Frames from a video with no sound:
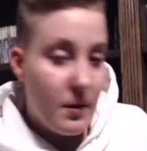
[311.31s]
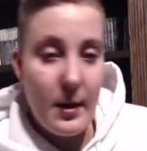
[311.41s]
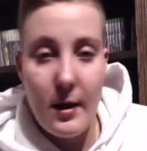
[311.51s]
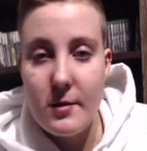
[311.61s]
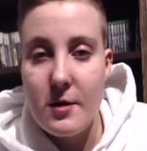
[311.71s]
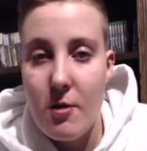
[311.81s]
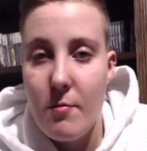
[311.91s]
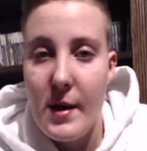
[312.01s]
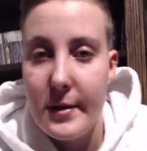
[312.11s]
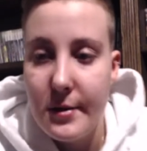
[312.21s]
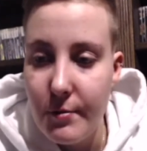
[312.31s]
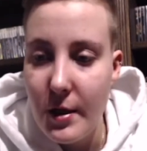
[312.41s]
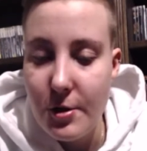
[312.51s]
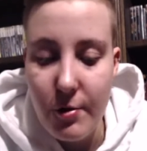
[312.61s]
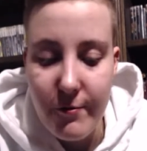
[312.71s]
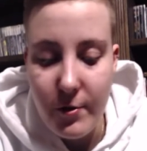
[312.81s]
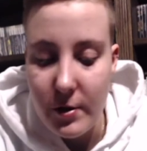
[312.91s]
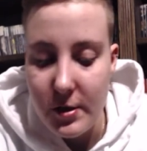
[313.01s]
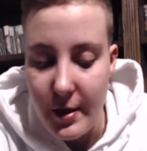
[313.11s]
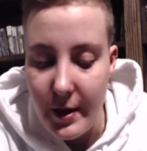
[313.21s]
Now, let's go back to retro for a
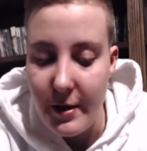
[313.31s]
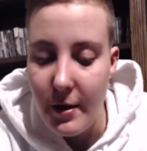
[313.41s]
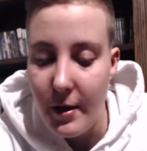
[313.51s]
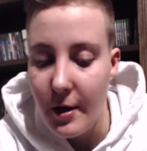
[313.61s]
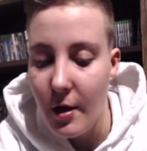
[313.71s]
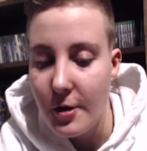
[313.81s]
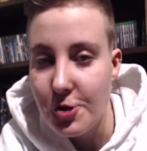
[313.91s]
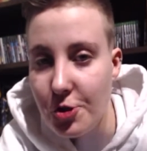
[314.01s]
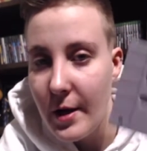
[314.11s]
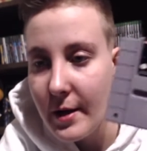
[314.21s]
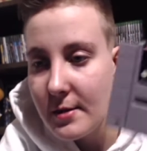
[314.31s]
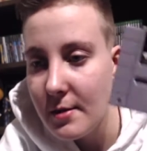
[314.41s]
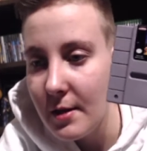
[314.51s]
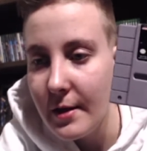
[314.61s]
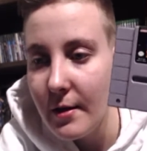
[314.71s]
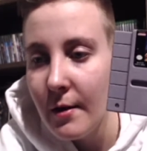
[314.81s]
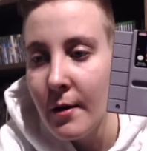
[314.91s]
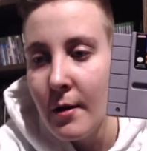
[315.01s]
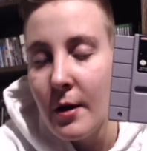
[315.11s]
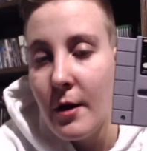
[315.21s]
second. I got Dragon's Lair
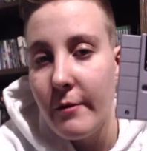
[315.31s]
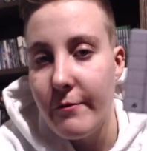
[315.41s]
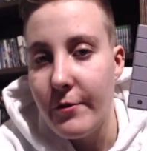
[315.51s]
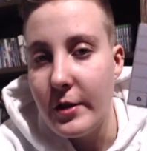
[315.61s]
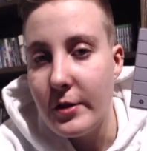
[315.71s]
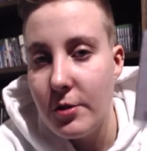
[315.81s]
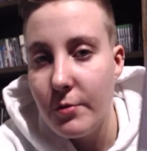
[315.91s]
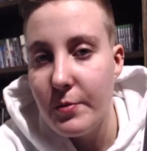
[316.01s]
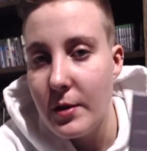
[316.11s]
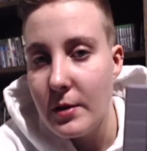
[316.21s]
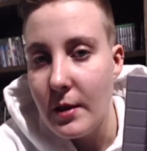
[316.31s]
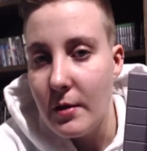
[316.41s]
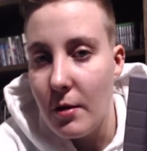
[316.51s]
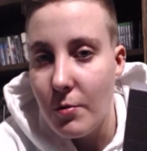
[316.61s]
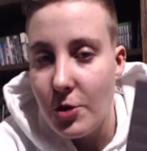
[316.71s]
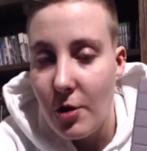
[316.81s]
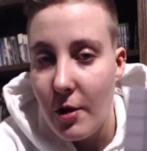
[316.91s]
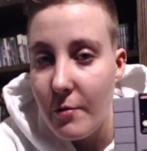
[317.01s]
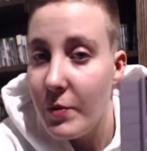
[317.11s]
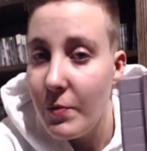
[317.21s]
for the Super Nintendo, which a
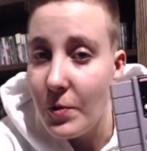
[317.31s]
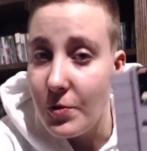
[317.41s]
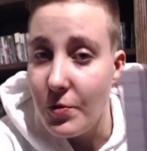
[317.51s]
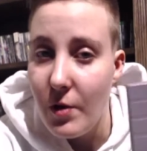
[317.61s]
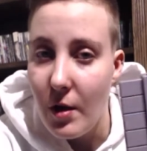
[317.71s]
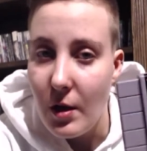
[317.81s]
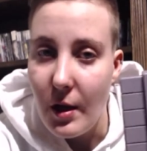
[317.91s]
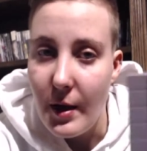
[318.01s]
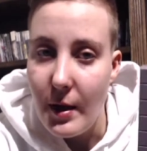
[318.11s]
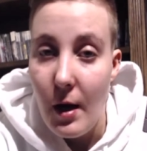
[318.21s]
lot of people do not like.